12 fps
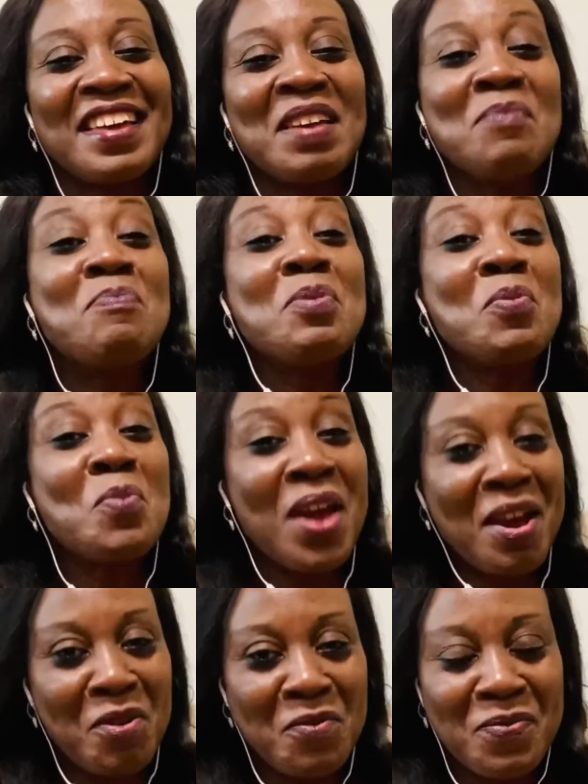
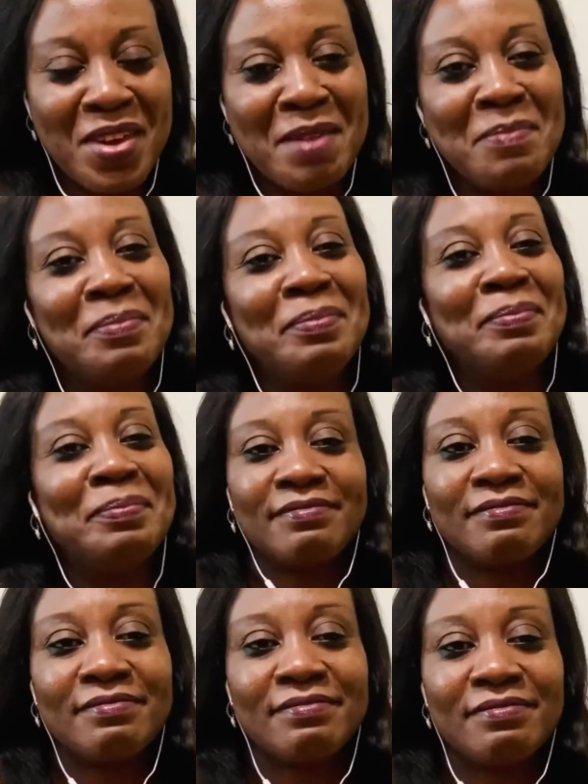Beware of them.
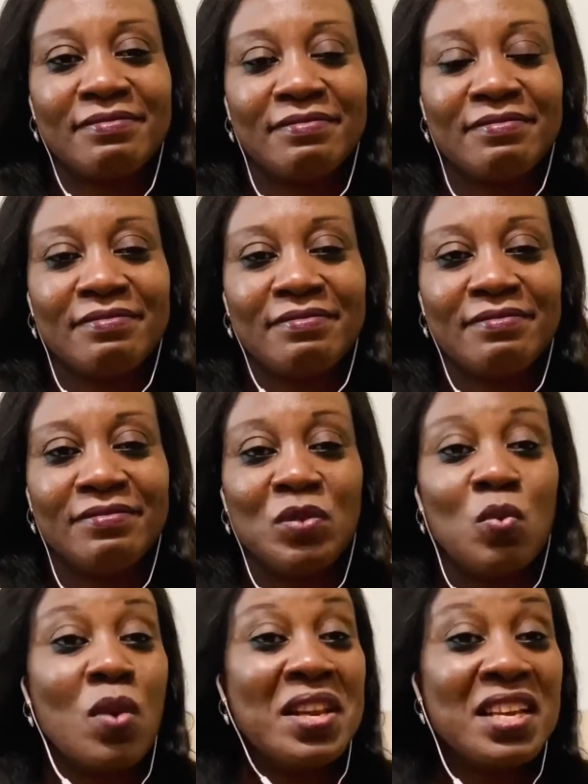
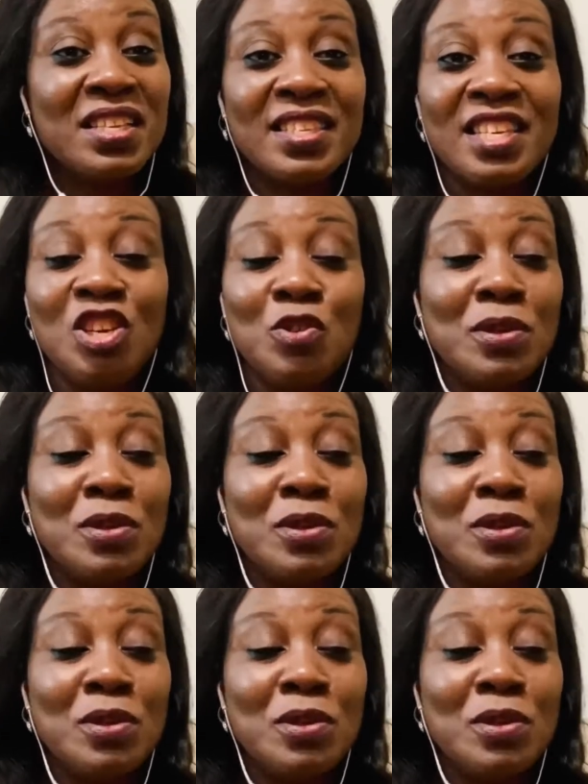When they see you, they